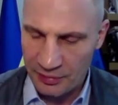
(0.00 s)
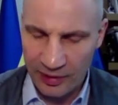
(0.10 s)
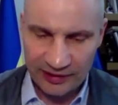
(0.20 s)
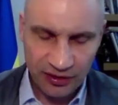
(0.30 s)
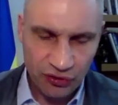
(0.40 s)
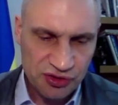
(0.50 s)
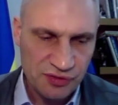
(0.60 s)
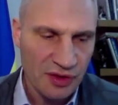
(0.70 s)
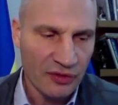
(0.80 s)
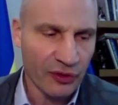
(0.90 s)
but I
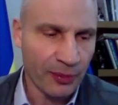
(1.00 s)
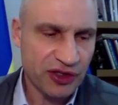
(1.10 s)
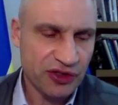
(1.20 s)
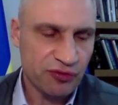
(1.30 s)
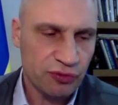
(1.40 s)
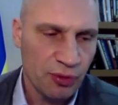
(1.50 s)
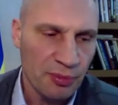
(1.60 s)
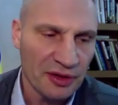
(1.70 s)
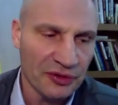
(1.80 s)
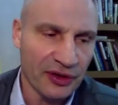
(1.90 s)
received information from
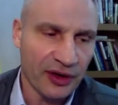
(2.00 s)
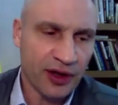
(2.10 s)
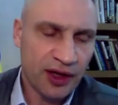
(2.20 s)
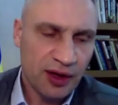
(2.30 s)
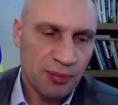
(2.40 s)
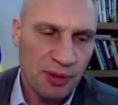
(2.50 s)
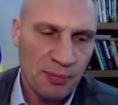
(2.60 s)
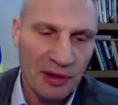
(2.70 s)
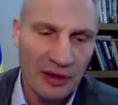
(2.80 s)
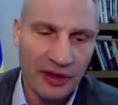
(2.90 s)
military
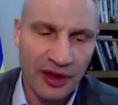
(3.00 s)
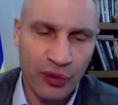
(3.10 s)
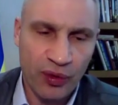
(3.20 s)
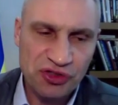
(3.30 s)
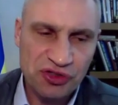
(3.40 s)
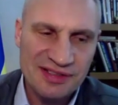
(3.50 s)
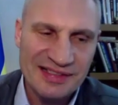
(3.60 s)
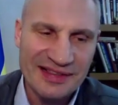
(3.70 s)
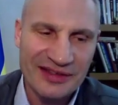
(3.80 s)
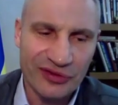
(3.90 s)
people. The
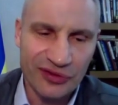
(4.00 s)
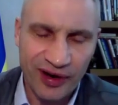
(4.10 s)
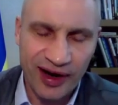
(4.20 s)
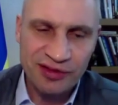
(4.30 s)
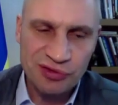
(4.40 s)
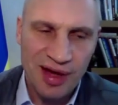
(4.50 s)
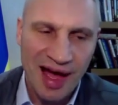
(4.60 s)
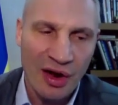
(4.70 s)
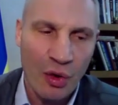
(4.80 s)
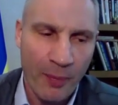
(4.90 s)
Russians try to
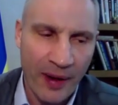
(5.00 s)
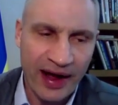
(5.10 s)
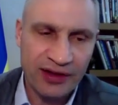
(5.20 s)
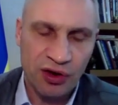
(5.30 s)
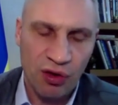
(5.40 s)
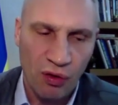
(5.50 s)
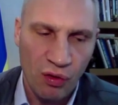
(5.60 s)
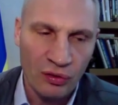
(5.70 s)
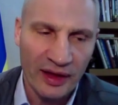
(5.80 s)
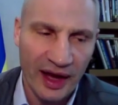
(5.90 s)
occupy the
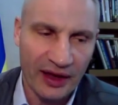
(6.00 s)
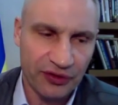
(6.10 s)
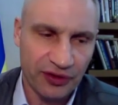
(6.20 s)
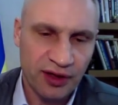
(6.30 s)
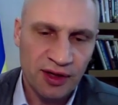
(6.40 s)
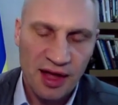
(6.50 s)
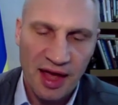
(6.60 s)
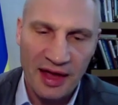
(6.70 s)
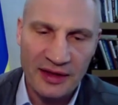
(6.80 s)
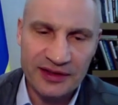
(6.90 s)
whole country.
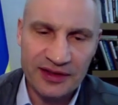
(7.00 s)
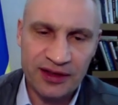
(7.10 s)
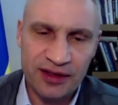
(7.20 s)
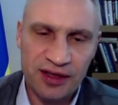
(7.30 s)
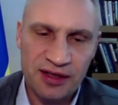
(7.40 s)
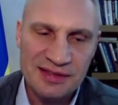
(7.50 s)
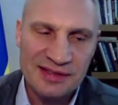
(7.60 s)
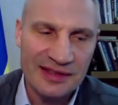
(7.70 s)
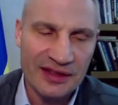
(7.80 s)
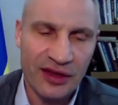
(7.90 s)
And
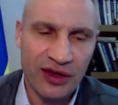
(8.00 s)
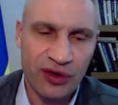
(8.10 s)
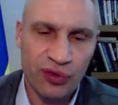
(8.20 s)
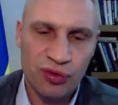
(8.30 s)
it's the